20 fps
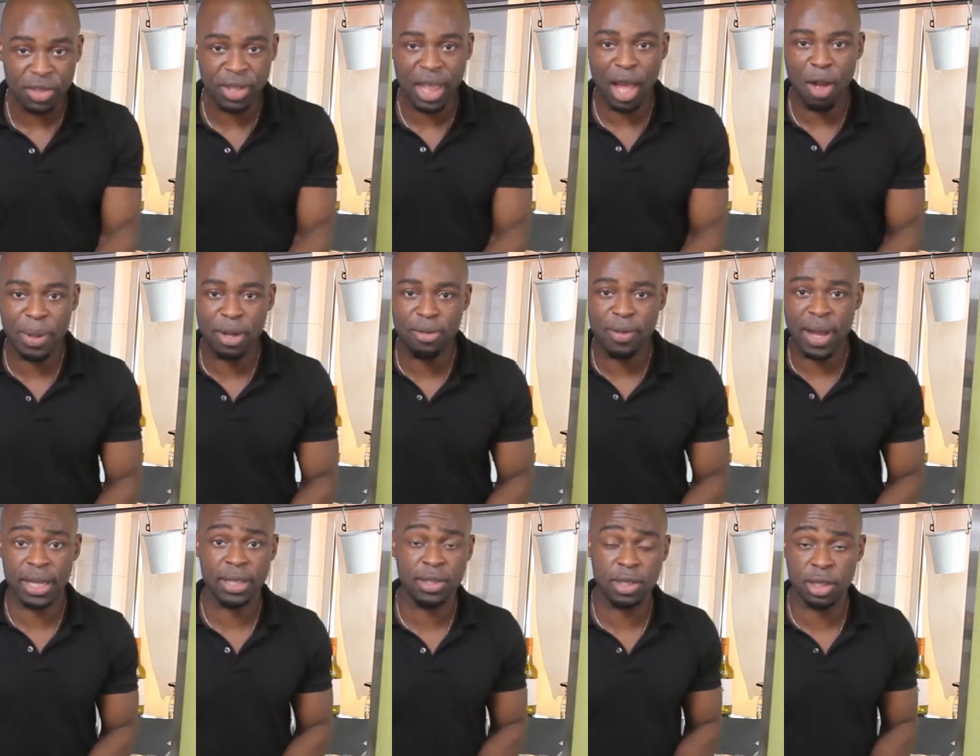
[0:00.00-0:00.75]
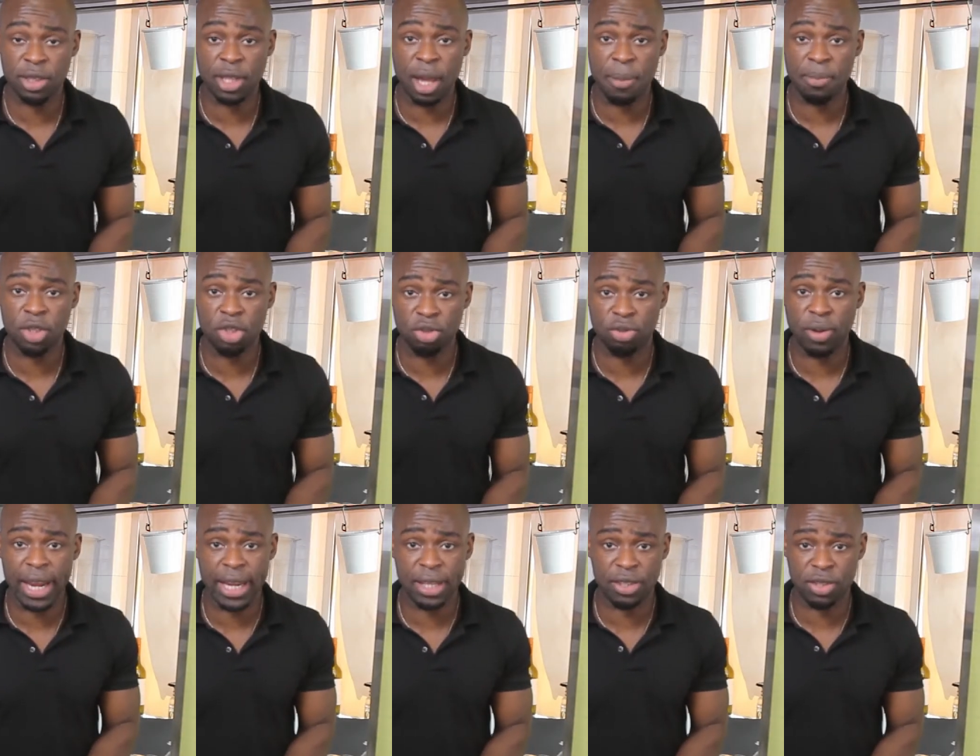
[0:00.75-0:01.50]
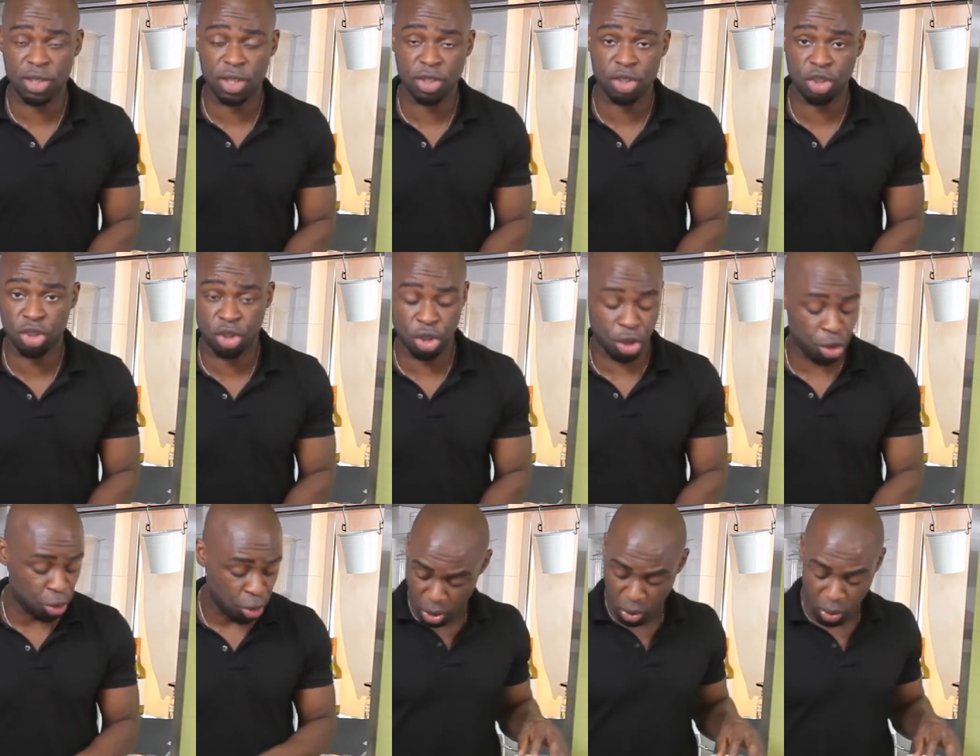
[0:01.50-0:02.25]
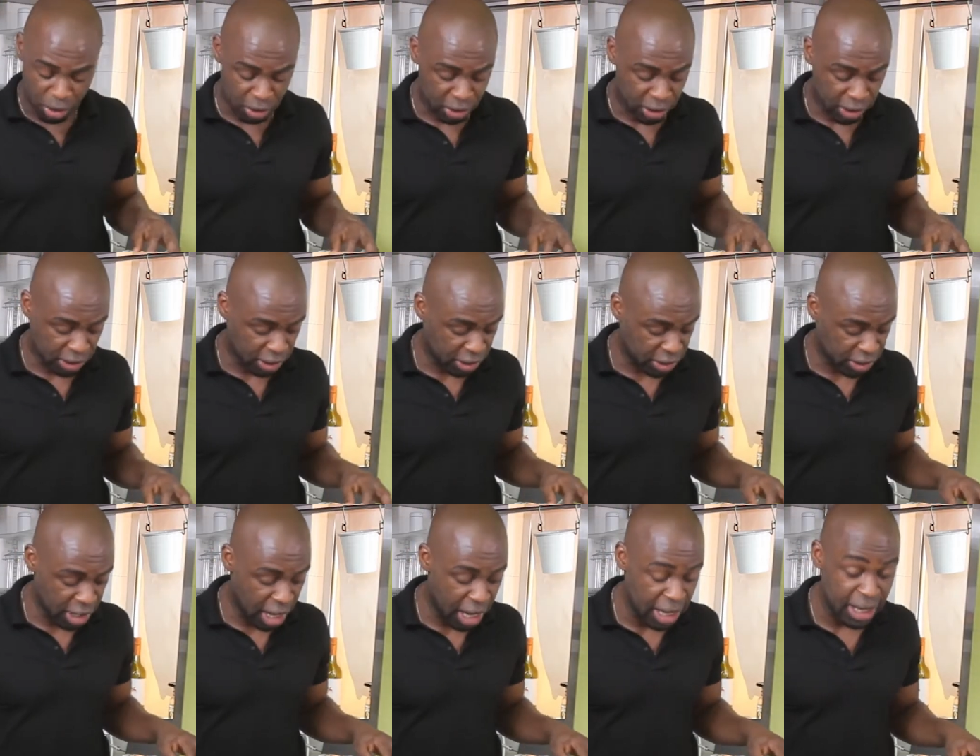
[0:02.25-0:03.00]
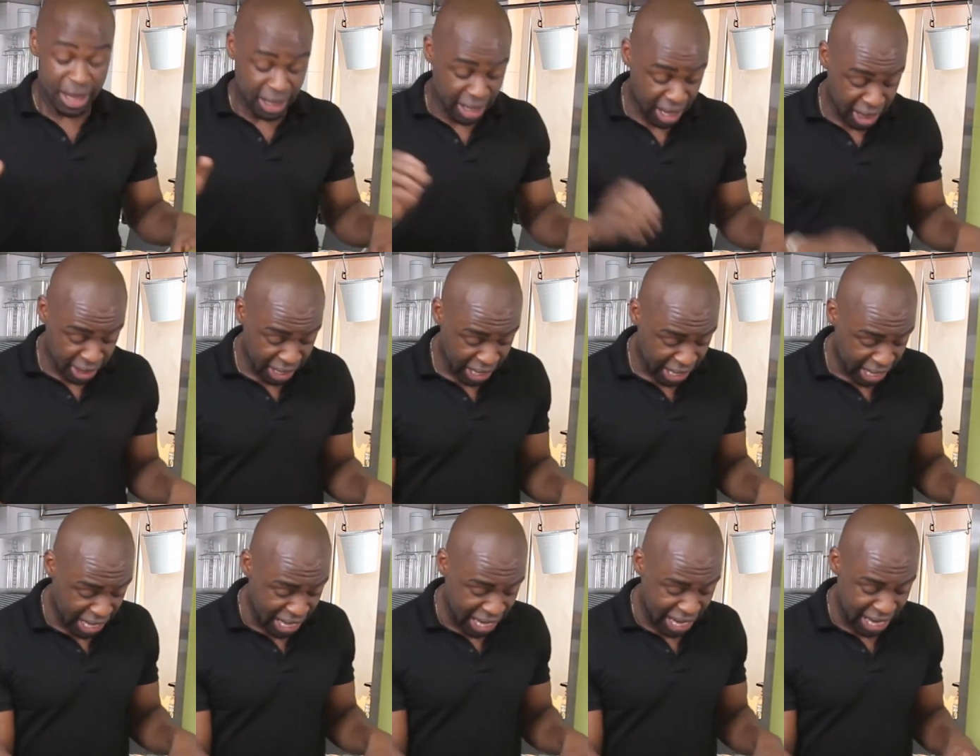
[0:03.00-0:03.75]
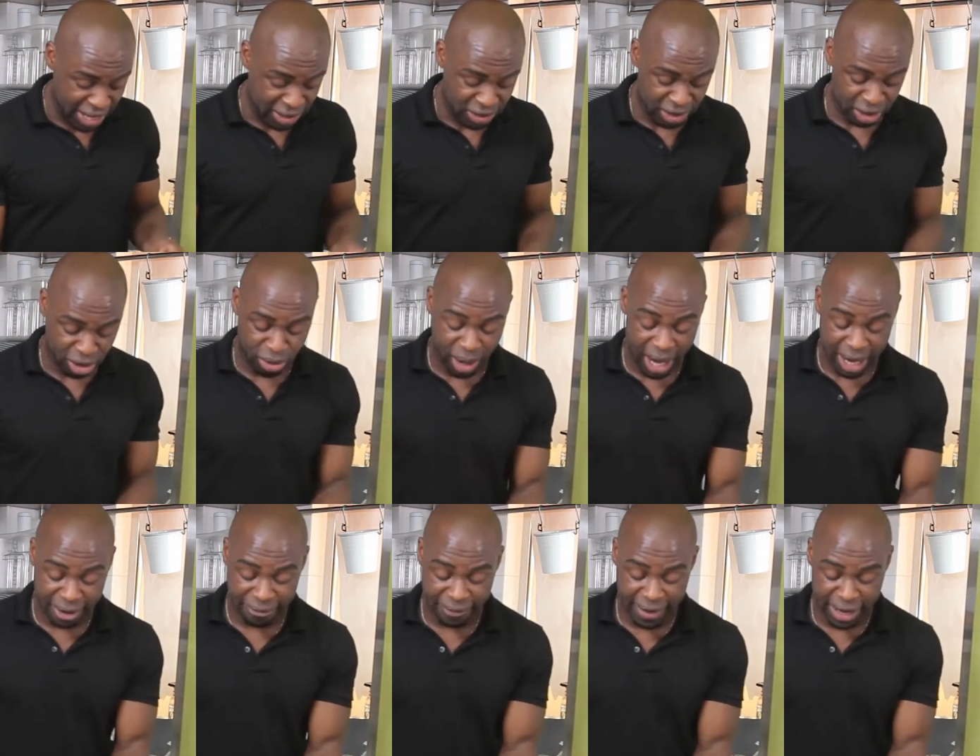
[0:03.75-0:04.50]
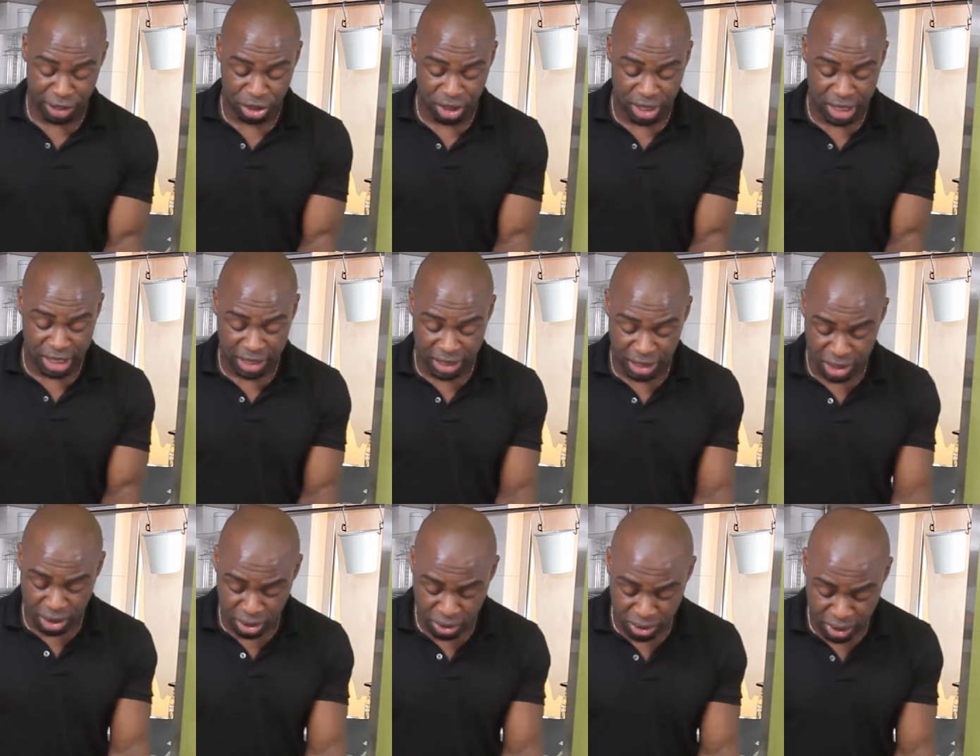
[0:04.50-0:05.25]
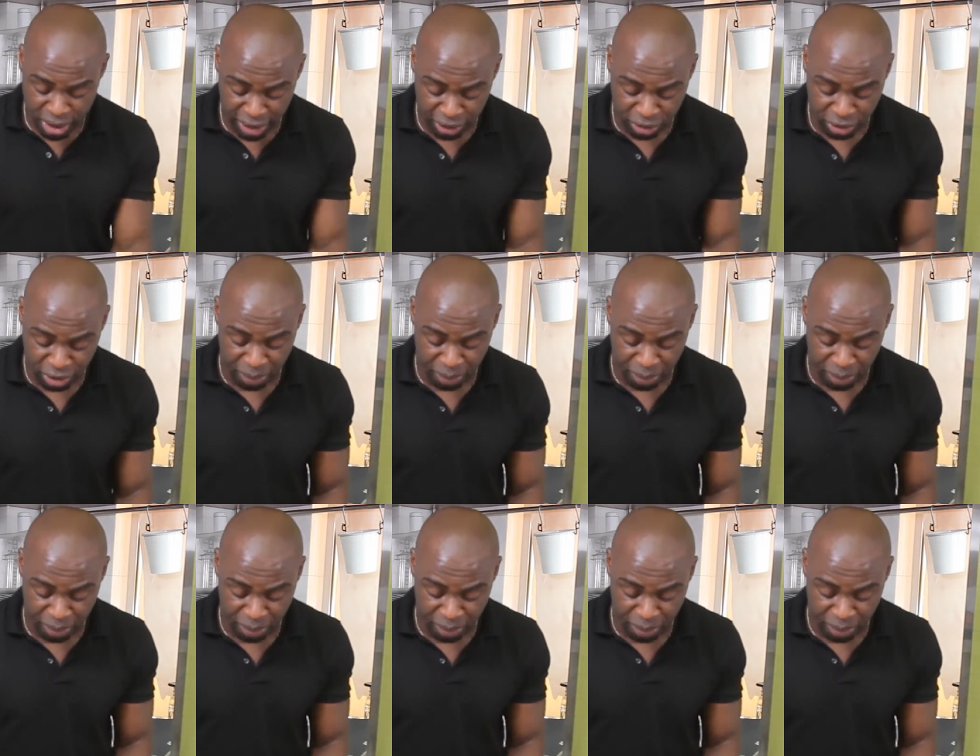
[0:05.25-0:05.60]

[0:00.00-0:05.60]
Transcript: that'll be ready to dump straight into the stew once this is done. The other is the crayfish still needs to